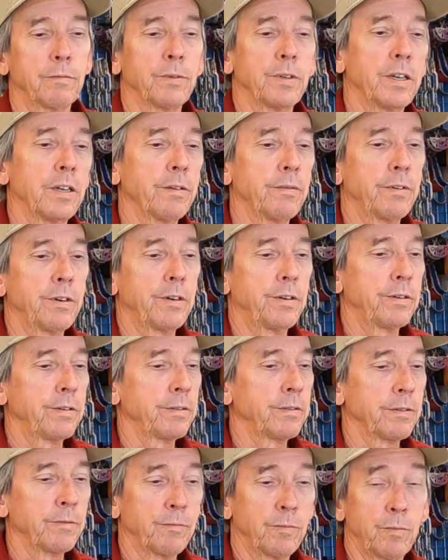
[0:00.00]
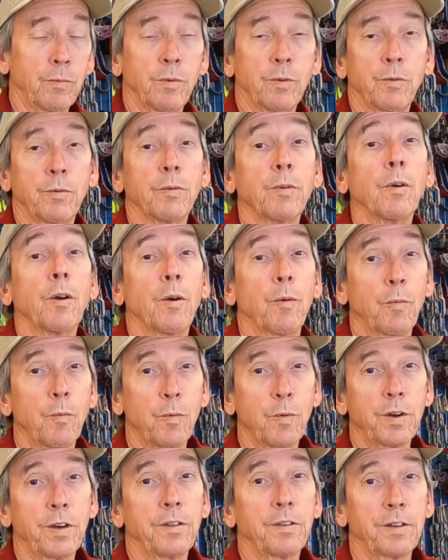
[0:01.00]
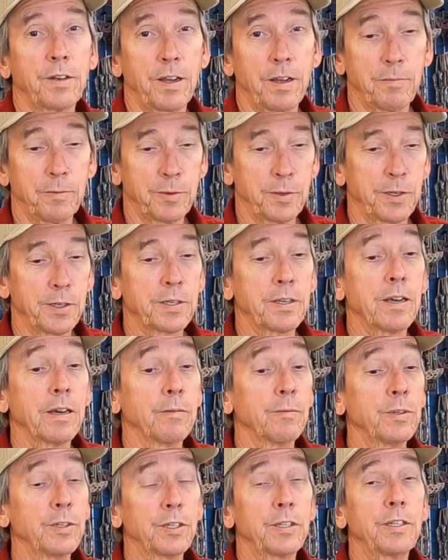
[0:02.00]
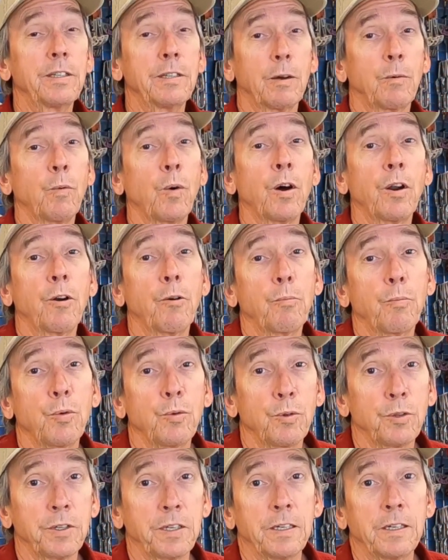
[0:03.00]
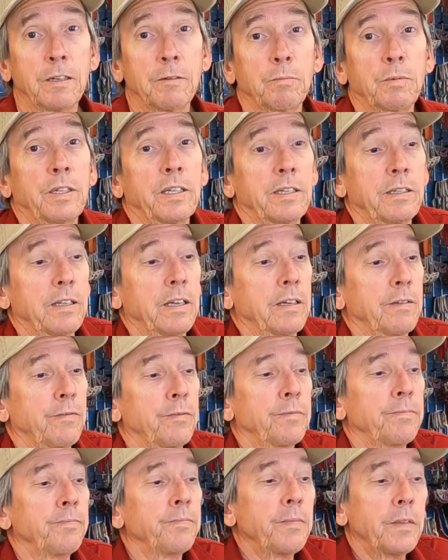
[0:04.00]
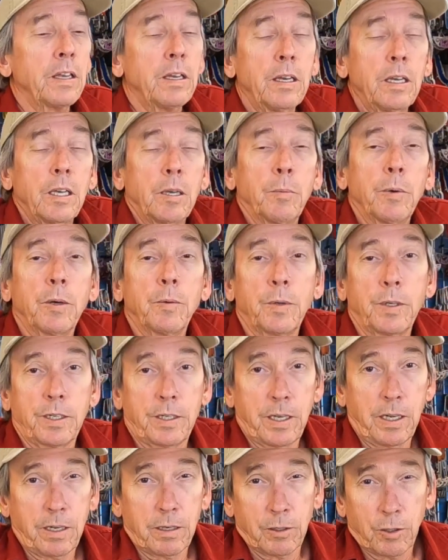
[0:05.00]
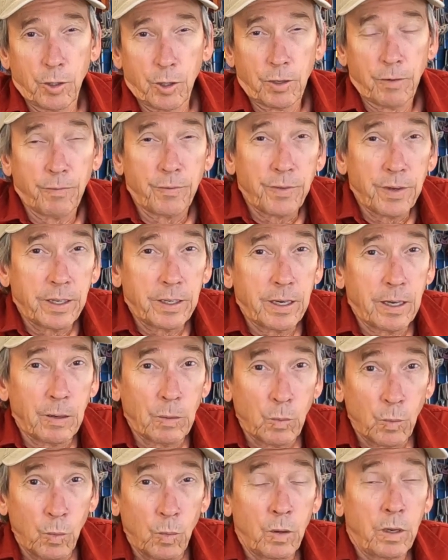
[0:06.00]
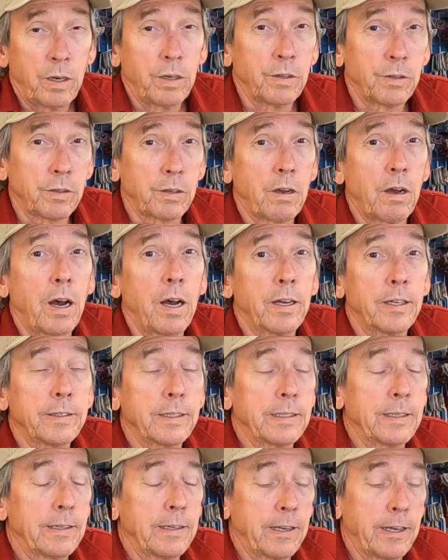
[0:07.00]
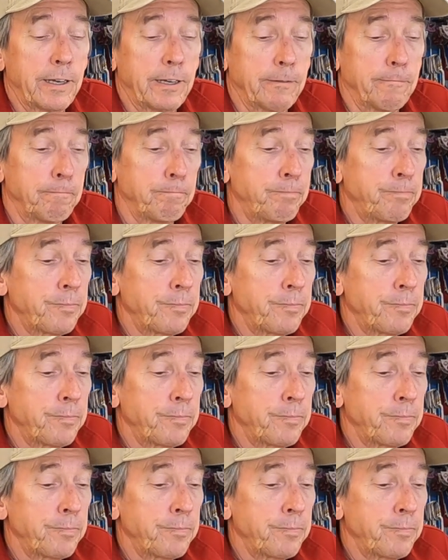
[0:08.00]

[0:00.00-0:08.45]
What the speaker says: Whenever, or one of the times when you scout, when you see that water pooling up like that, you might want to take a look and find out what is causing that.